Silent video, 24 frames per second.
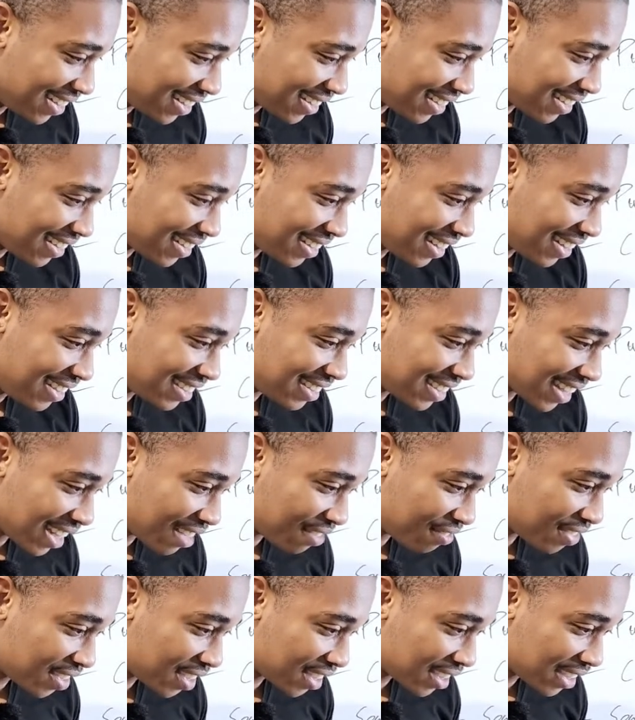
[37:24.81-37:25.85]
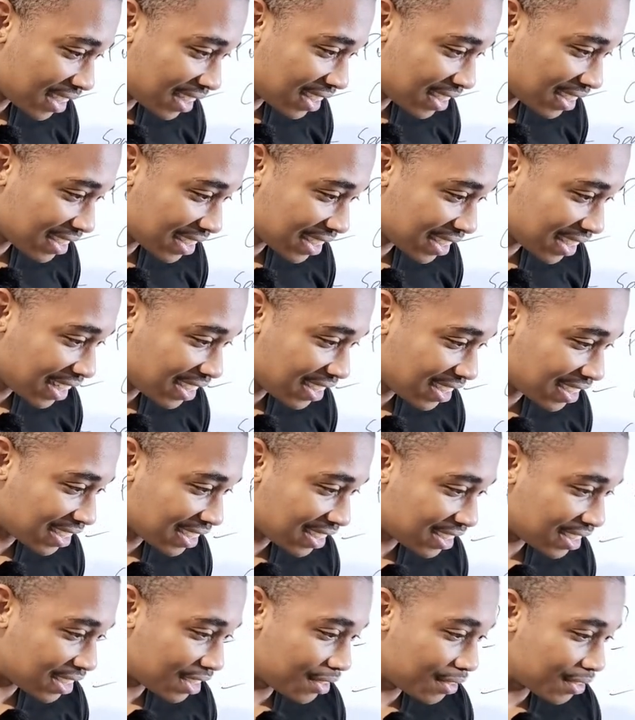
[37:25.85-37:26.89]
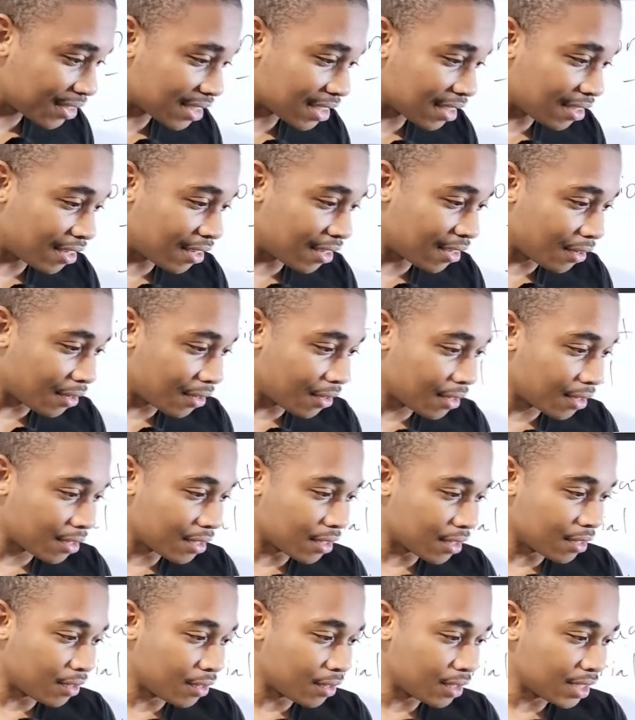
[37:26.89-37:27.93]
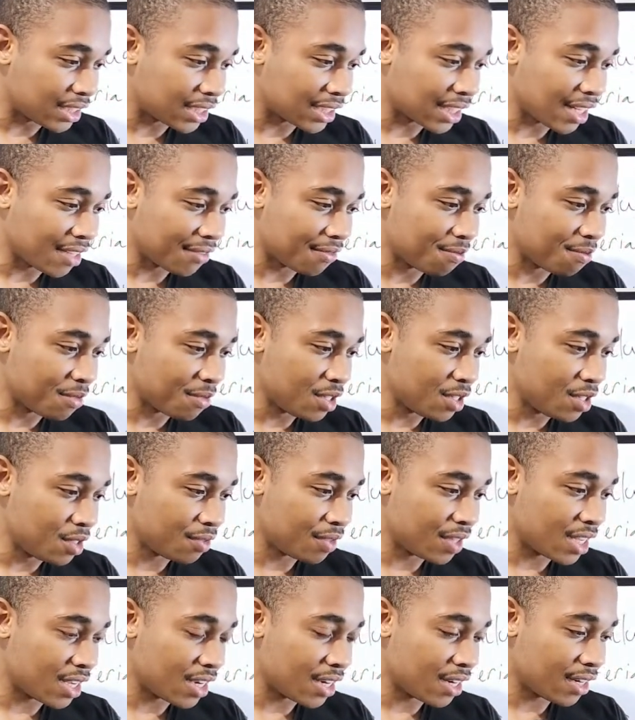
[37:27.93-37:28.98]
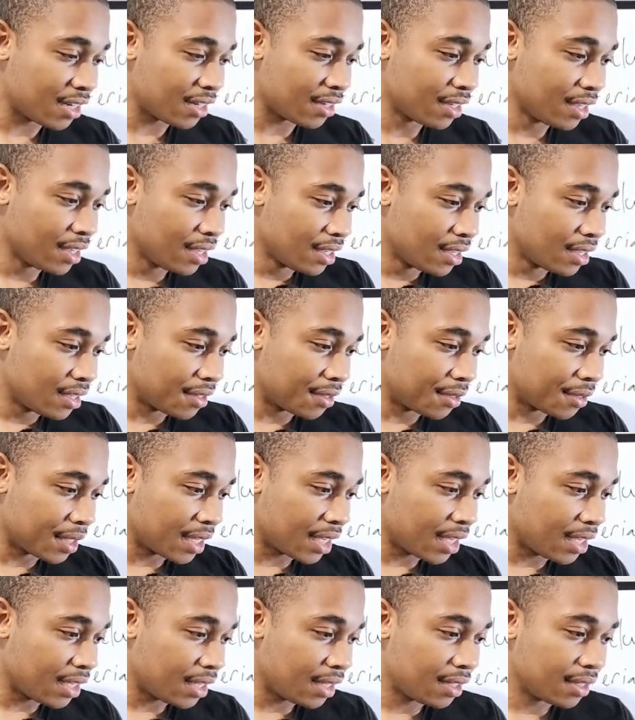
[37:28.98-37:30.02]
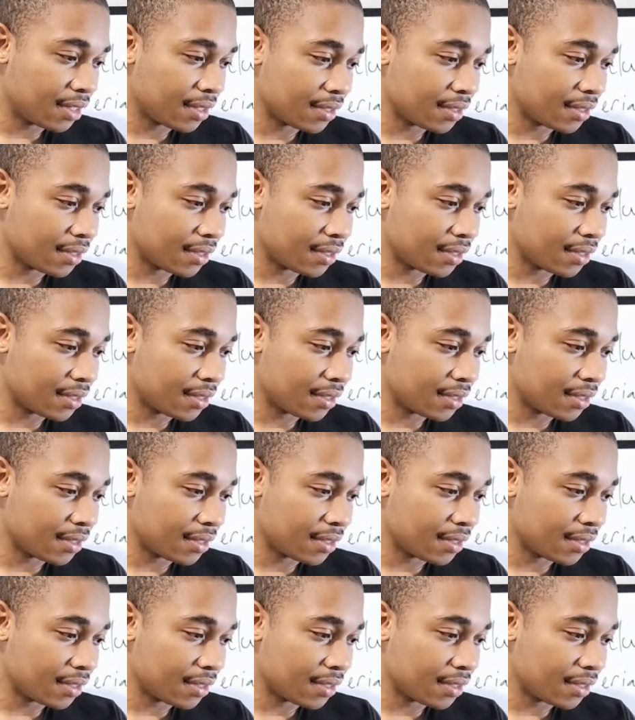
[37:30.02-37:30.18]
Knight to f6, knight c2 is a hard, only safe move there. Okay.